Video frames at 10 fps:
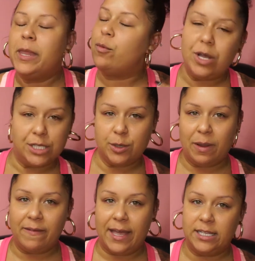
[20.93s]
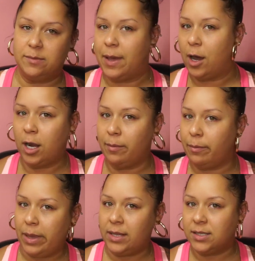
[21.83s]
It runs through my veins. My
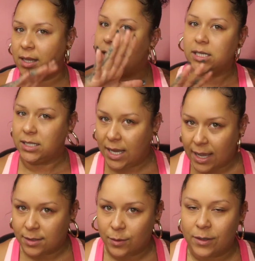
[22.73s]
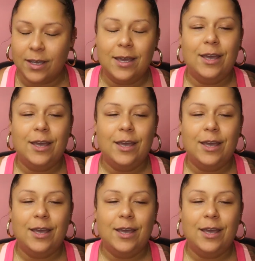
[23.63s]
heart beats the Disney castle.